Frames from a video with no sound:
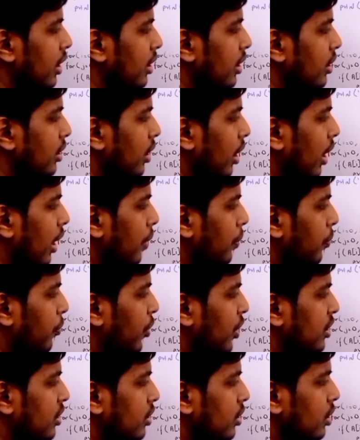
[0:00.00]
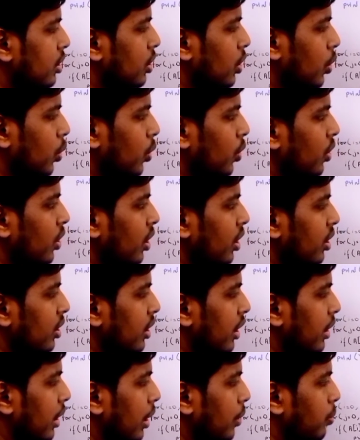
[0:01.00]
Then I am fixed this row.
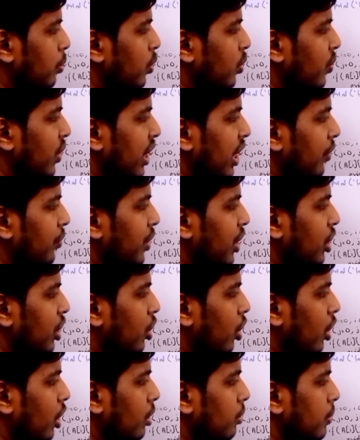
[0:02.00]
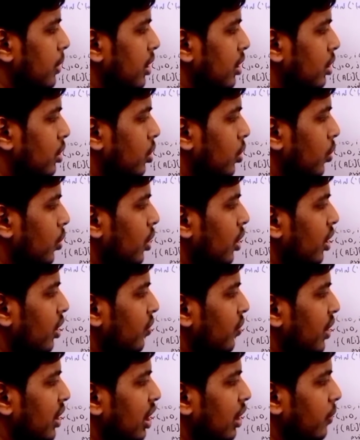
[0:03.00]
Then I am moving every column in this row.
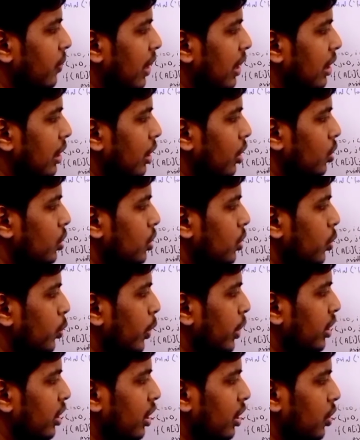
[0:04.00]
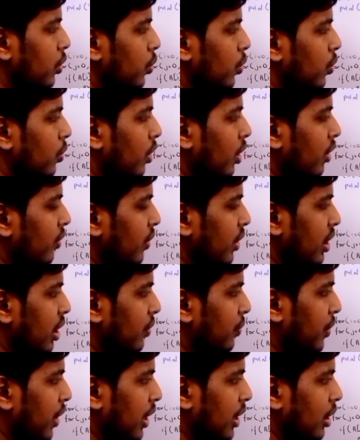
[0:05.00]
Whether 1 equals to 20? No.
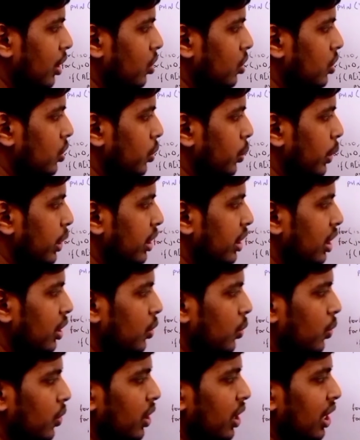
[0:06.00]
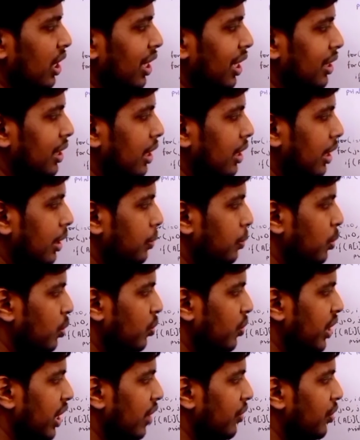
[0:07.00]
Whether 5 equals to 20? No. Like that I am
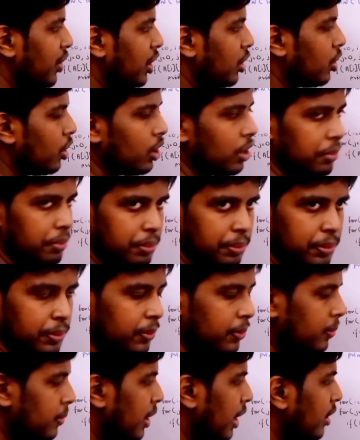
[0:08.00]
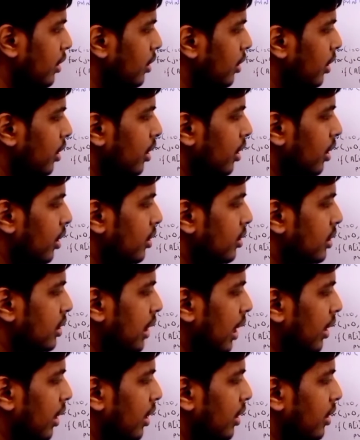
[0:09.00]
moving every column. Then in
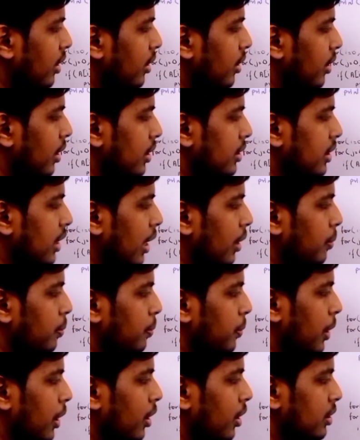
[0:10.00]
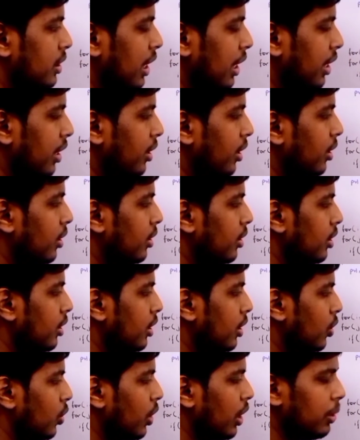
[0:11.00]
second index I am
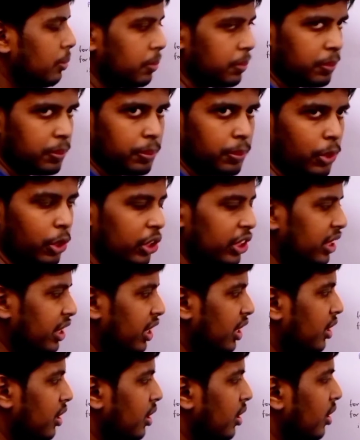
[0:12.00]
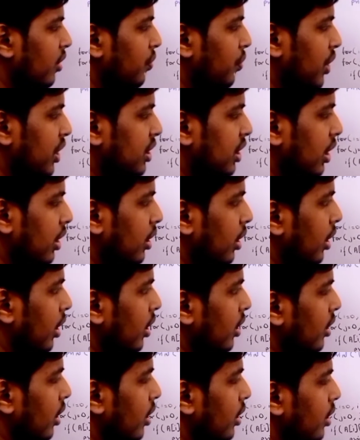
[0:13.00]
third row I am pointing, fixing.
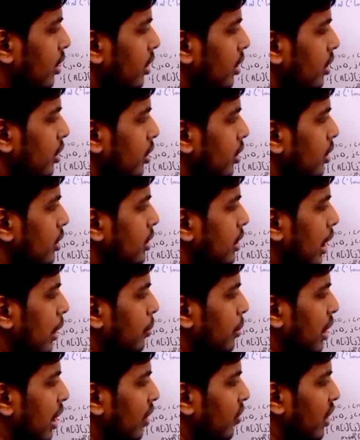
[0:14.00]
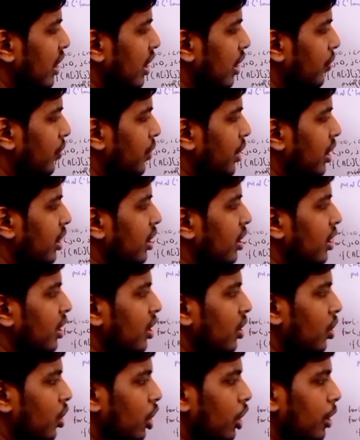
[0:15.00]
Then in this I am traveling every
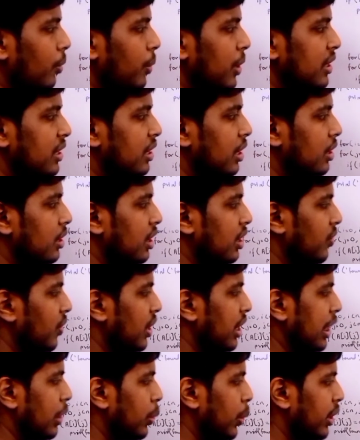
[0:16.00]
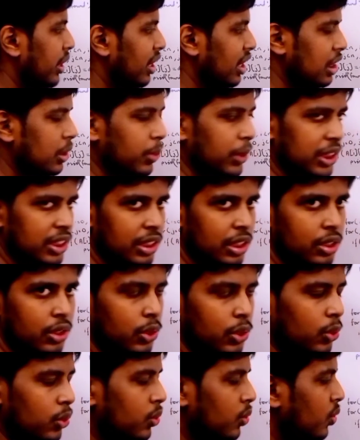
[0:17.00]
column and searching whether 20 is
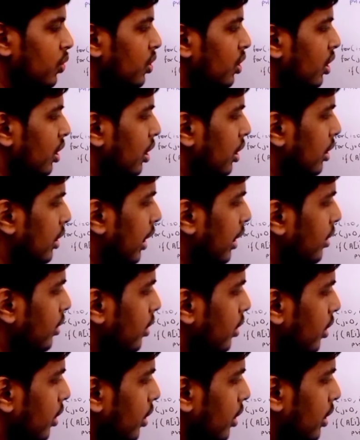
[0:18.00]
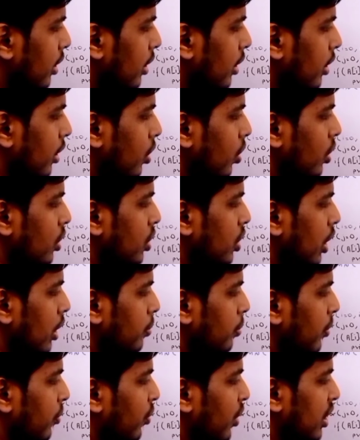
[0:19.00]
present? No. Then here also I
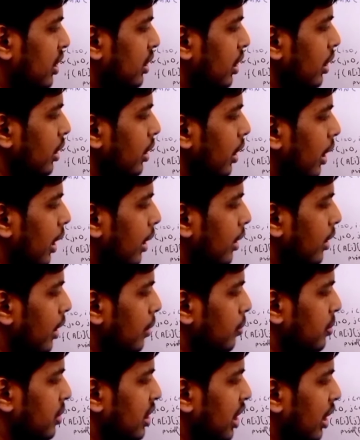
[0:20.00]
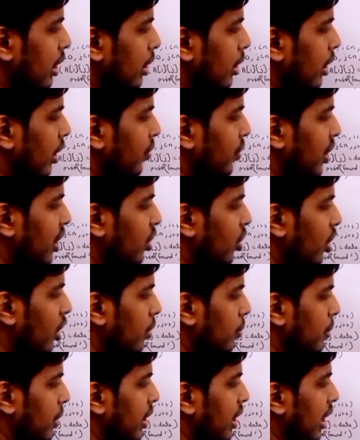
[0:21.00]
am fixing and I am checking every
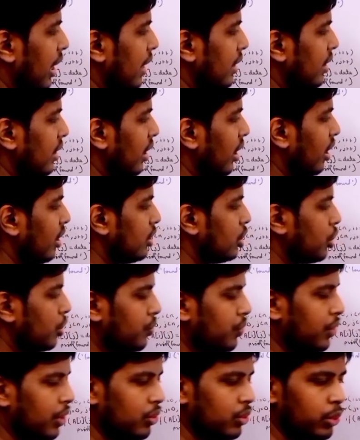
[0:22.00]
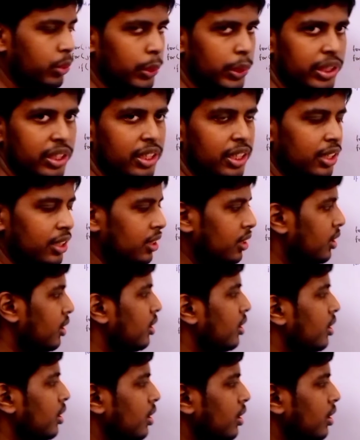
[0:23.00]
column. At last you found 20.